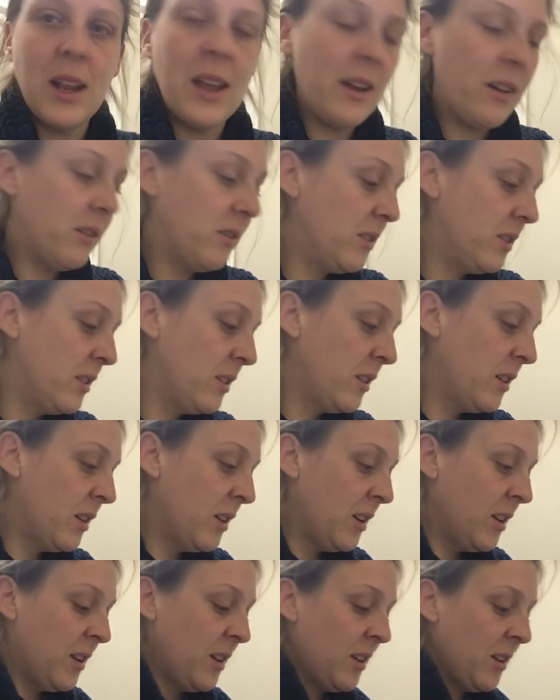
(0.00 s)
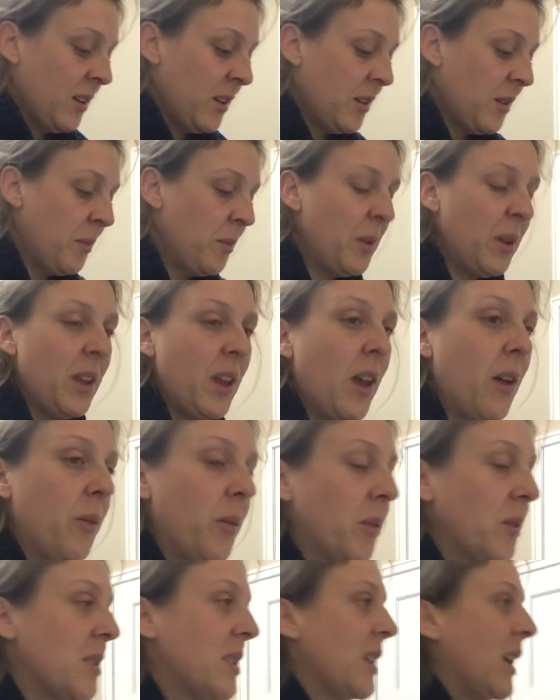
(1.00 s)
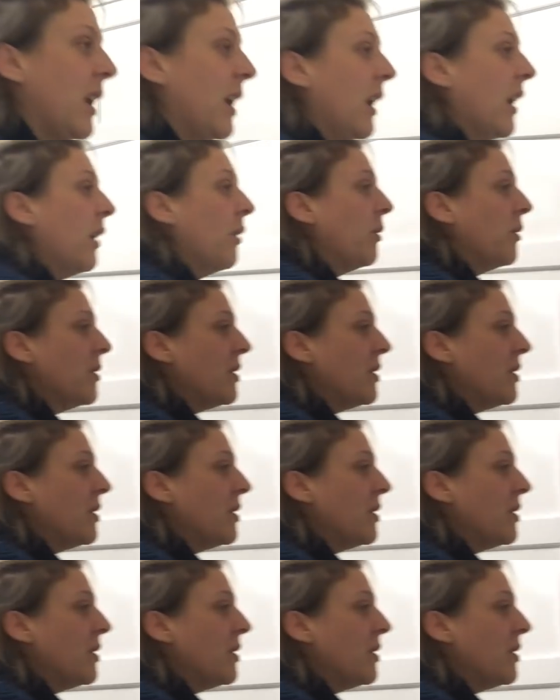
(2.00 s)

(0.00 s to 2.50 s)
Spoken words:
now, but yeah, we'll see